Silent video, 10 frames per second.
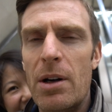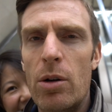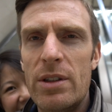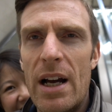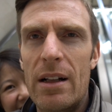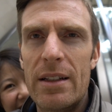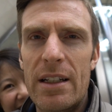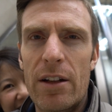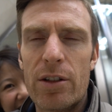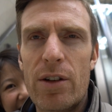hotel in
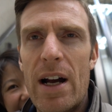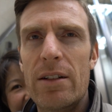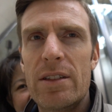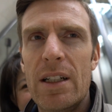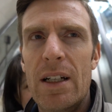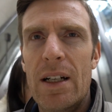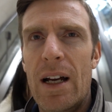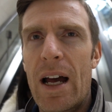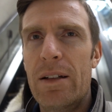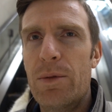the underground,
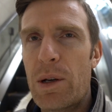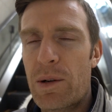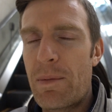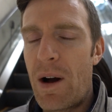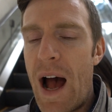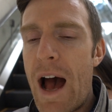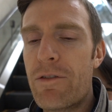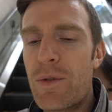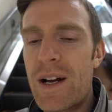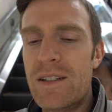and we were about
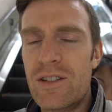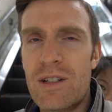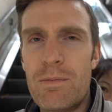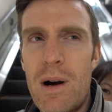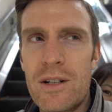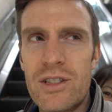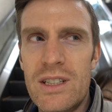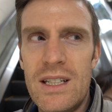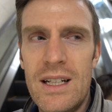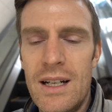halfway to
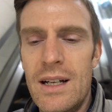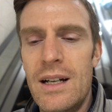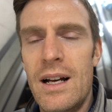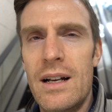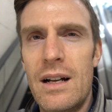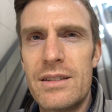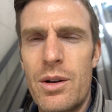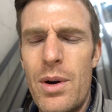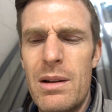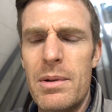Shimbashi, and I was
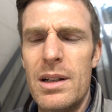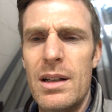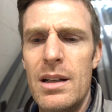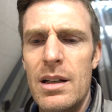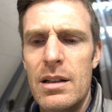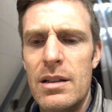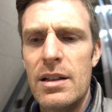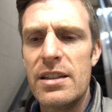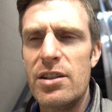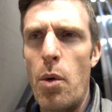like, wait a minute,
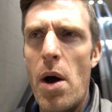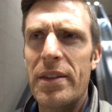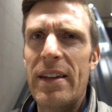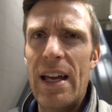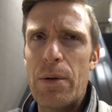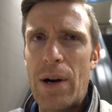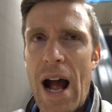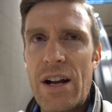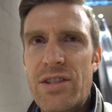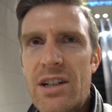it's the one day we're
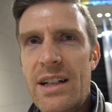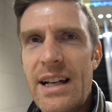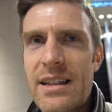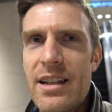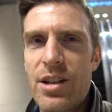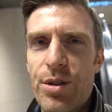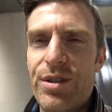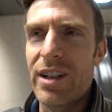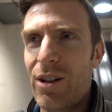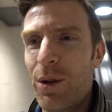actually going to get to
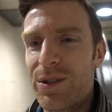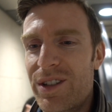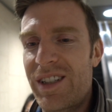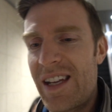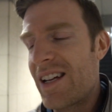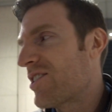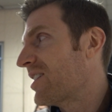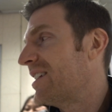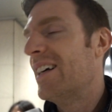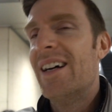use the closer
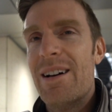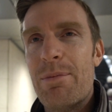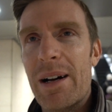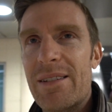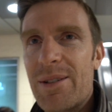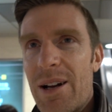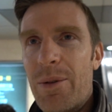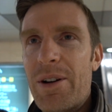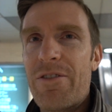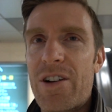station, but
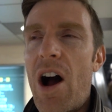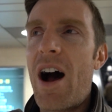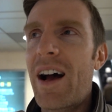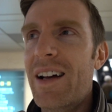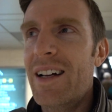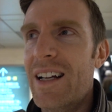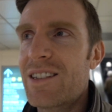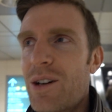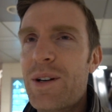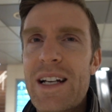we forgot, and
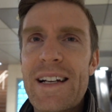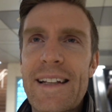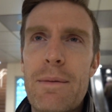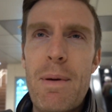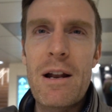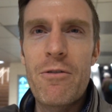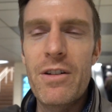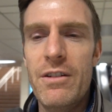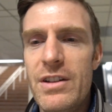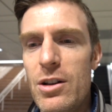so we didn't get the
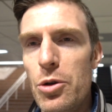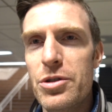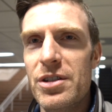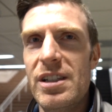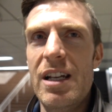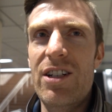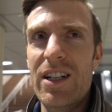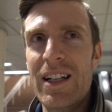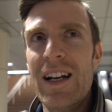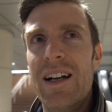benefit of the closer
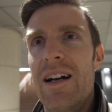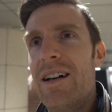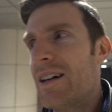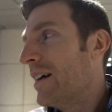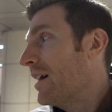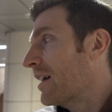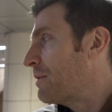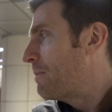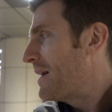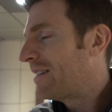station. So
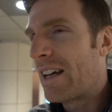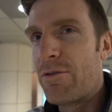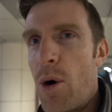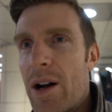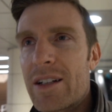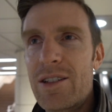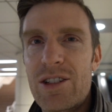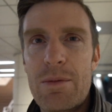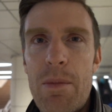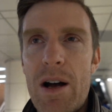we basically have walking to
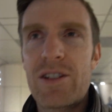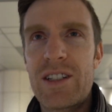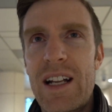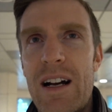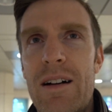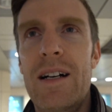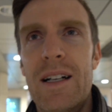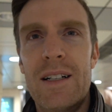Shimbashi now,